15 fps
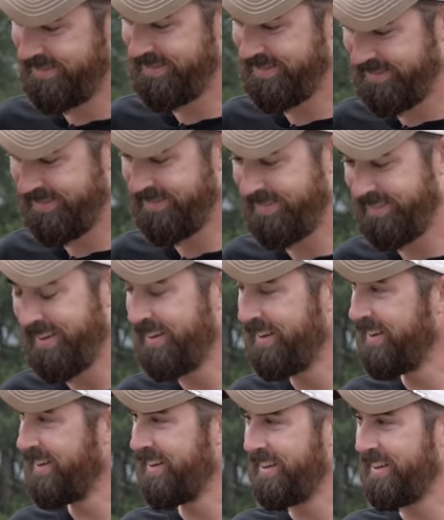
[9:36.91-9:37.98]

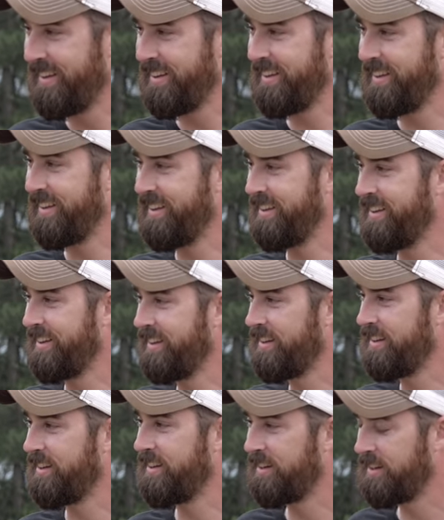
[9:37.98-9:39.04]

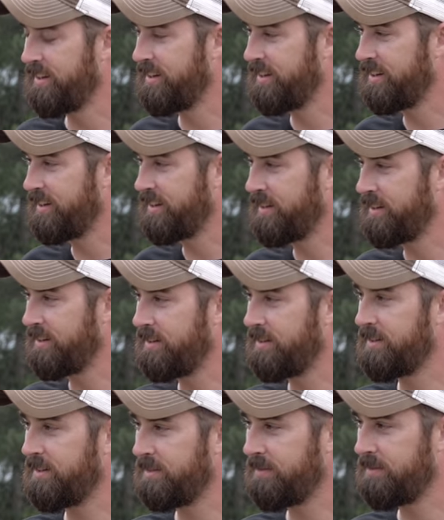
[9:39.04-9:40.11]

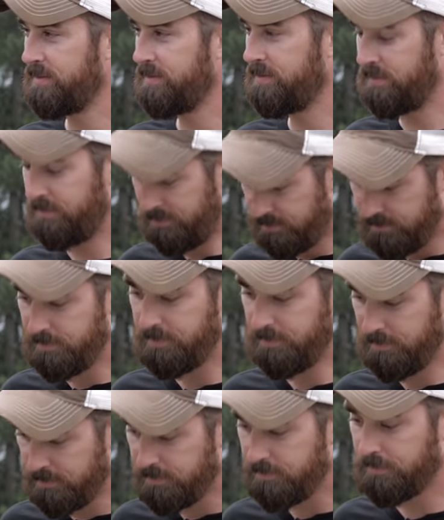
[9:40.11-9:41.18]

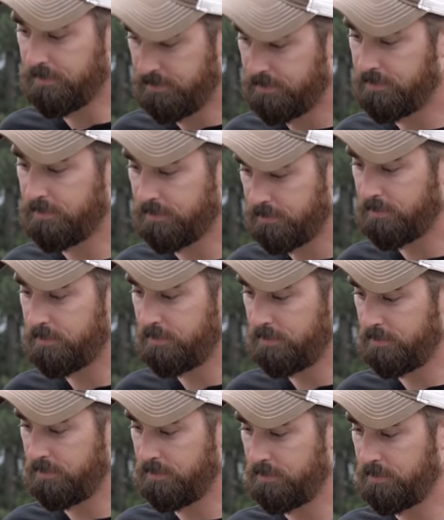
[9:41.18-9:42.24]

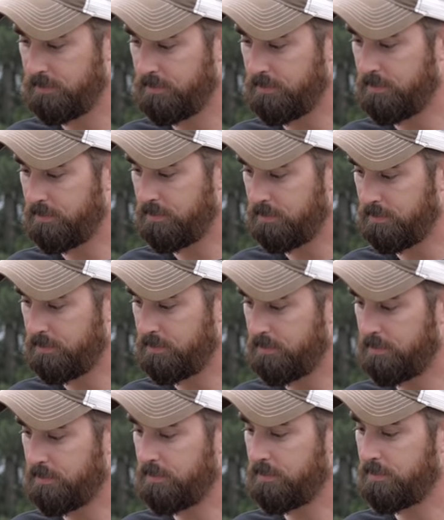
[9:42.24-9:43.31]

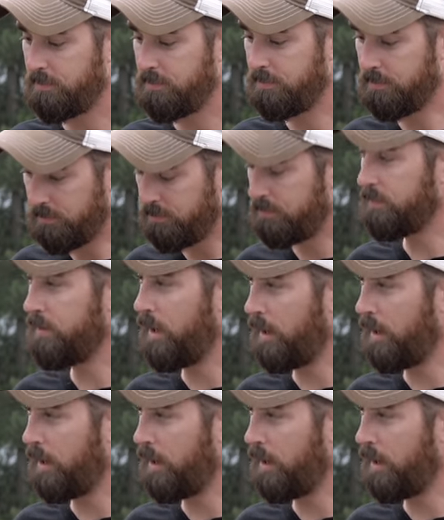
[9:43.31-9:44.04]
This person isn't speaking.